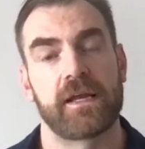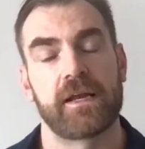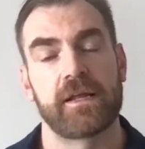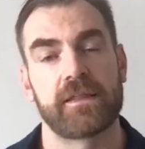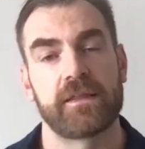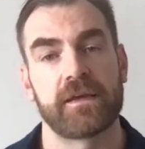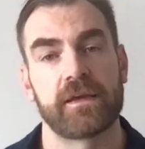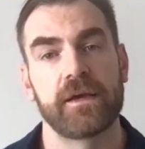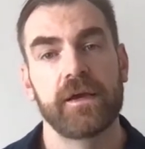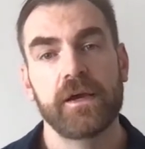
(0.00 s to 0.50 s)
And I
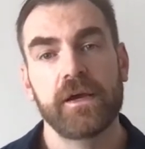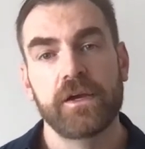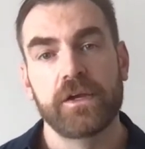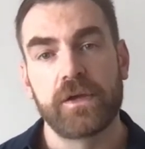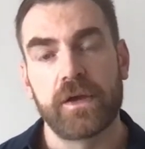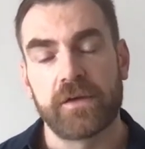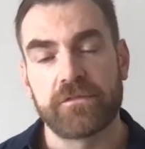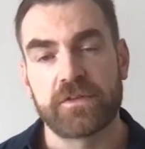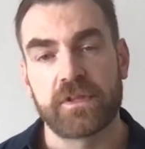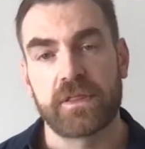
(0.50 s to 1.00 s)
think
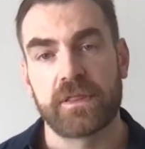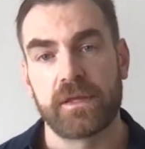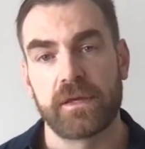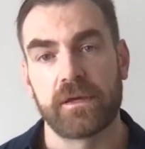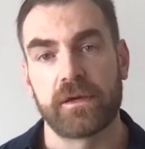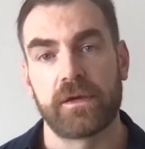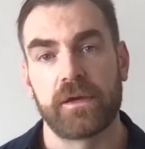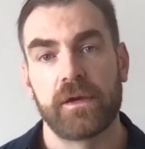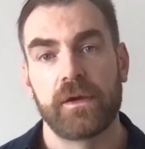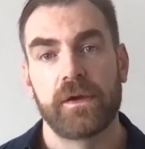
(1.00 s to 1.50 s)
you have to
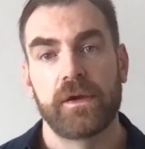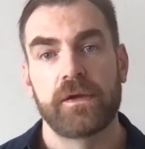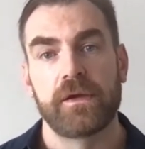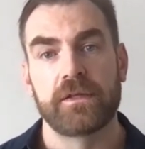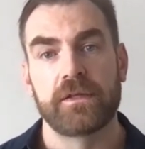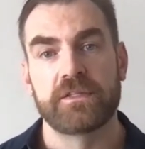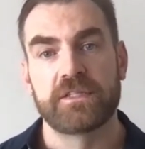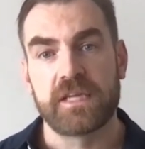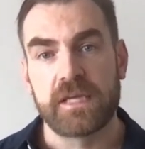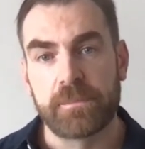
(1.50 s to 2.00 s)
think
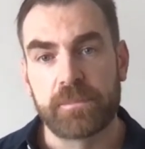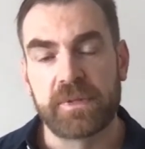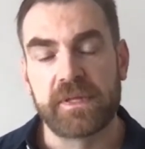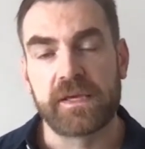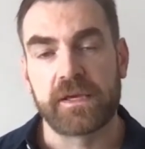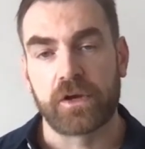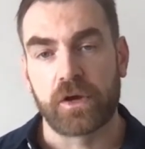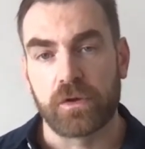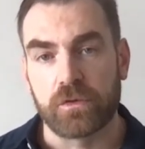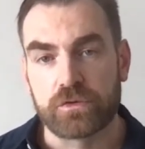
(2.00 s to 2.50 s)

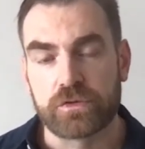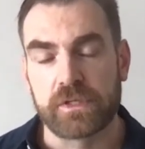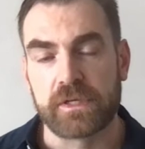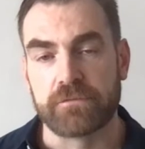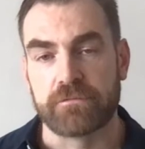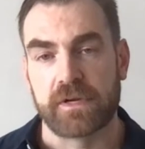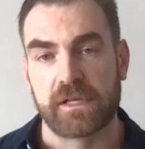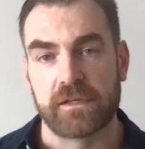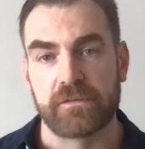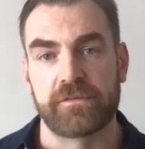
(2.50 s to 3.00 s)
deeply culturally
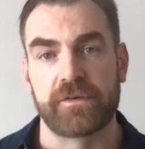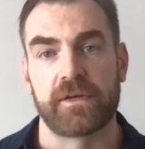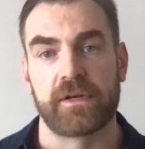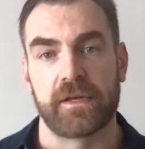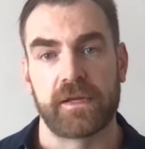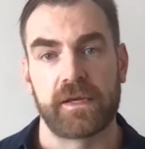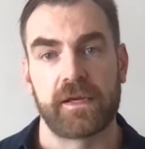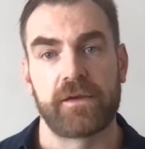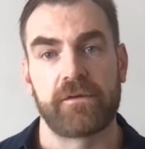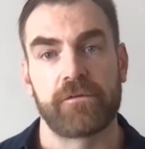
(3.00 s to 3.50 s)

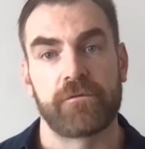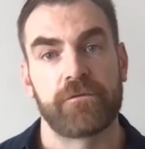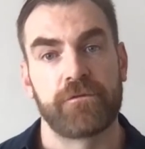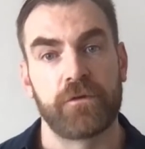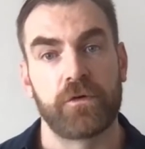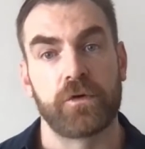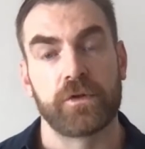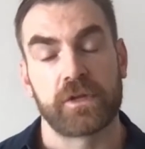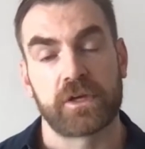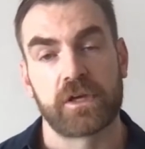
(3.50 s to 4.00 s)
relevantly
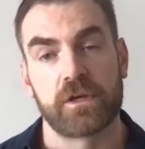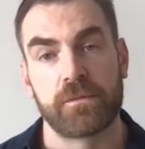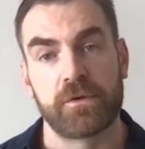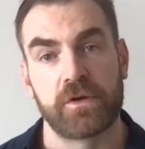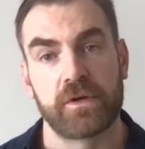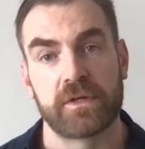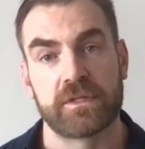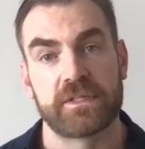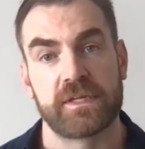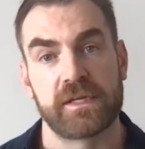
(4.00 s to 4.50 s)
for the
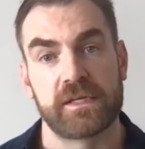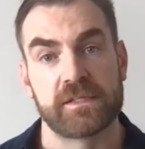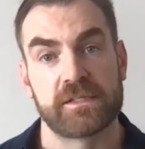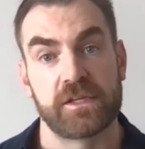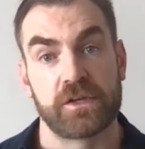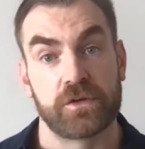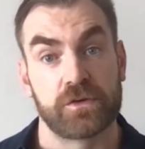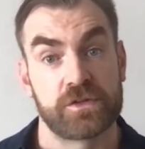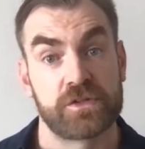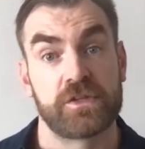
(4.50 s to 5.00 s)
communities
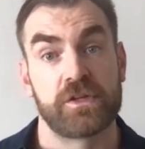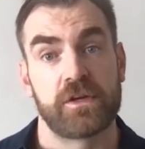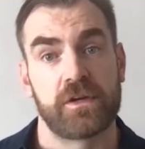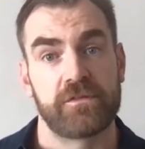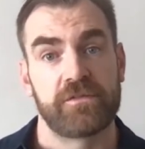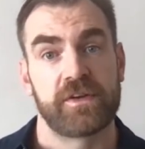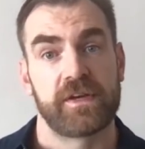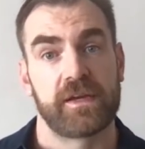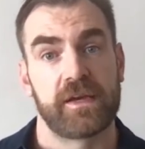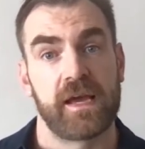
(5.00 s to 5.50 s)
that you're
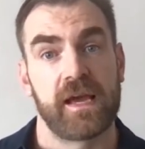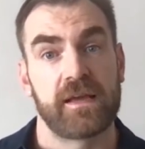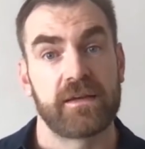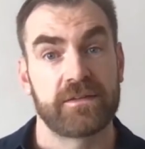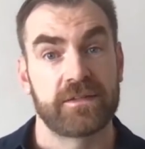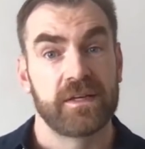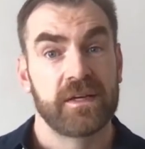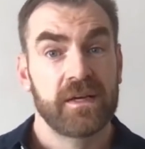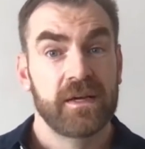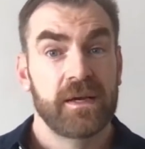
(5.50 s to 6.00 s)
serving,
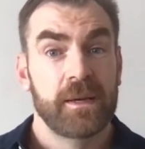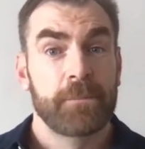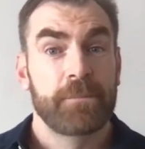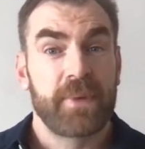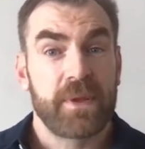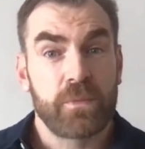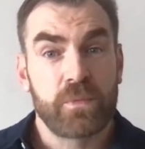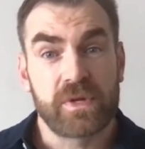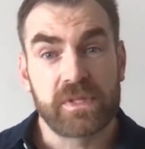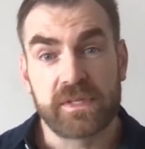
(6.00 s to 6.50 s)
and
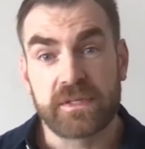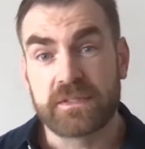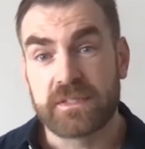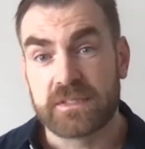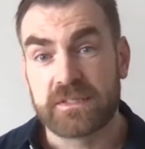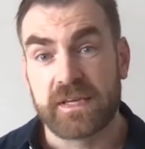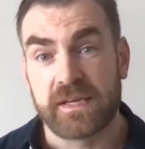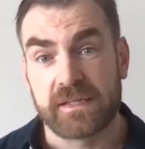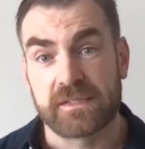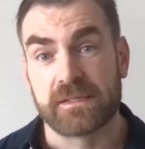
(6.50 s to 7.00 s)
be willing to
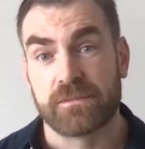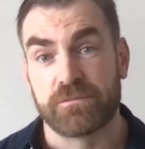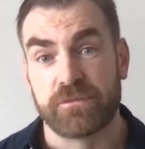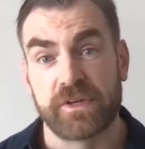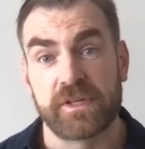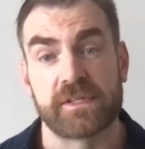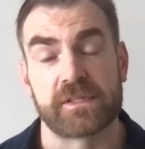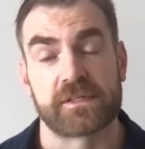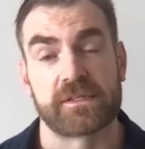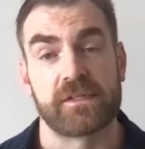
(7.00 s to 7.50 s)
take some
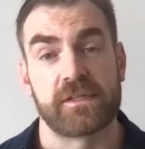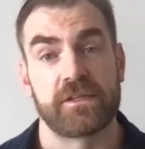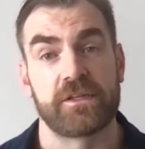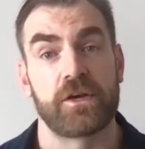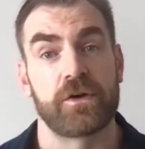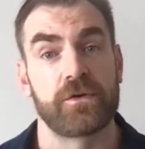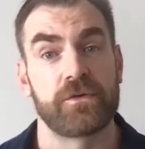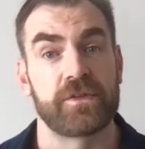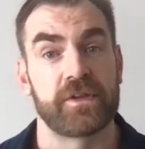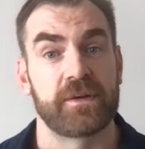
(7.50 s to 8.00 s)
risks and
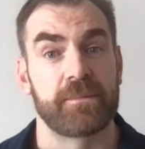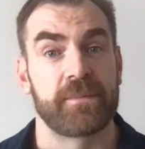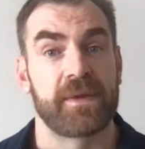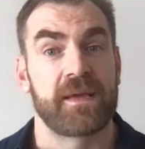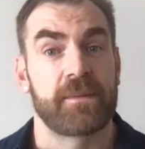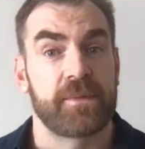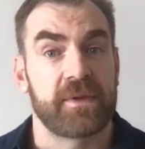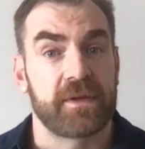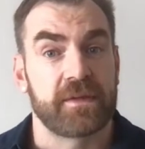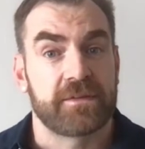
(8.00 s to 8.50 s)
know that
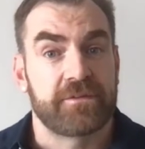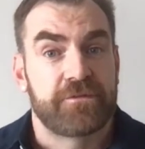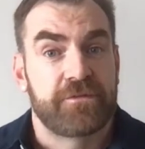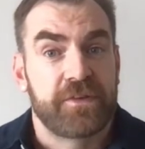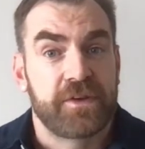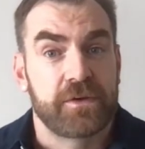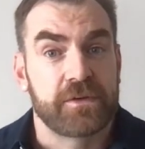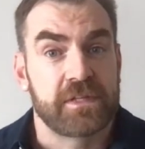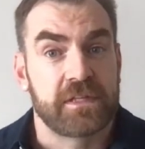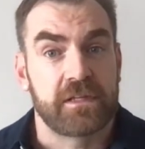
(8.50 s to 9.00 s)
maybe it
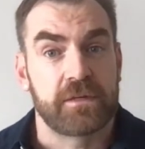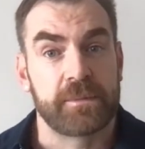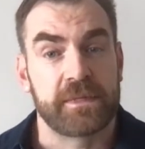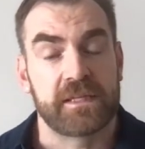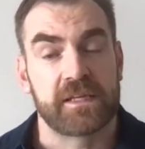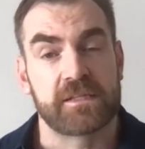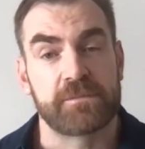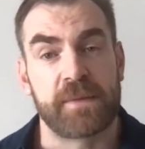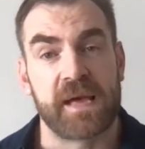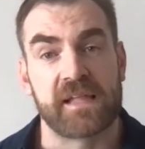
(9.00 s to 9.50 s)
feels a little
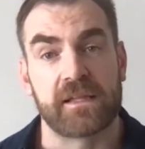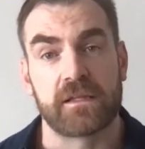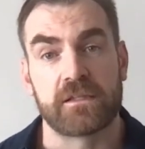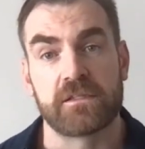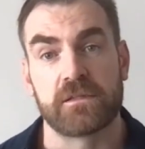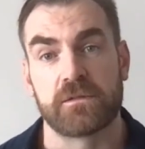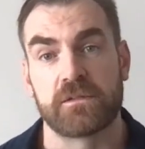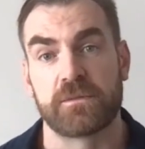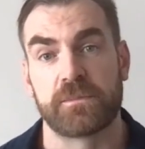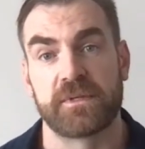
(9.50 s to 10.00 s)
bit less
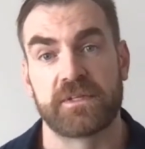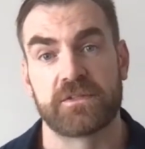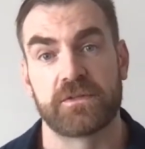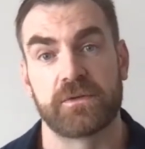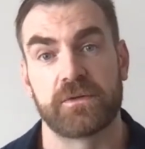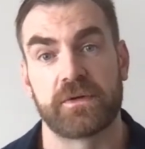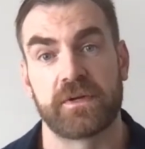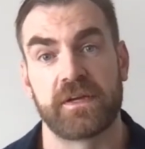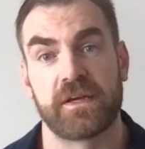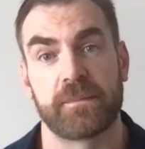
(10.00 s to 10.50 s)
palatable to be
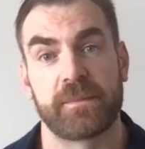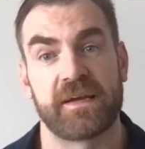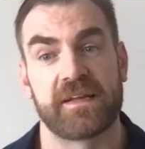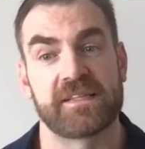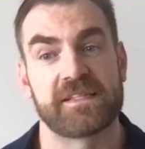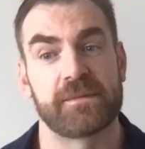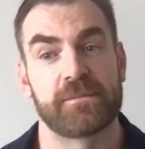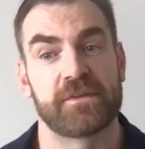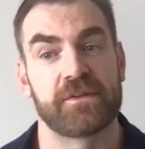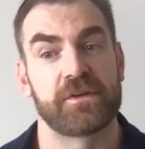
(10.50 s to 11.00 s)
talking about
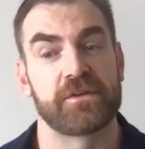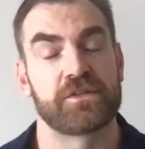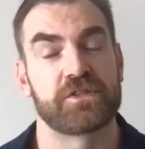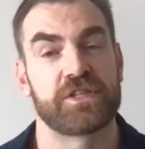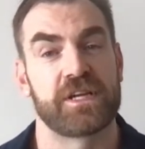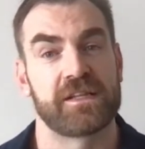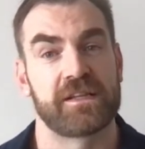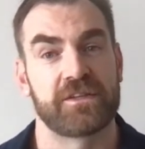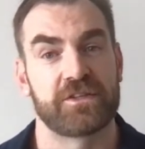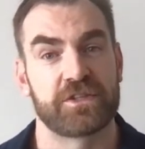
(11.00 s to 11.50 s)
some of those
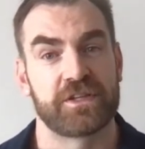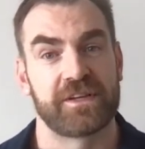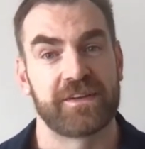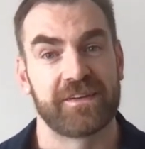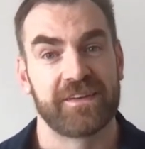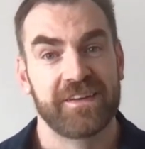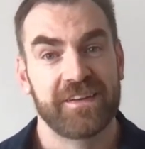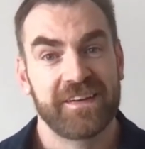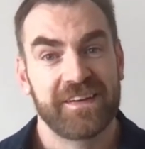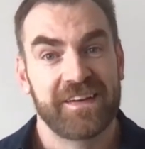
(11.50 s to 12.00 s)

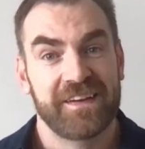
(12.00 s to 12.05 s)
challenging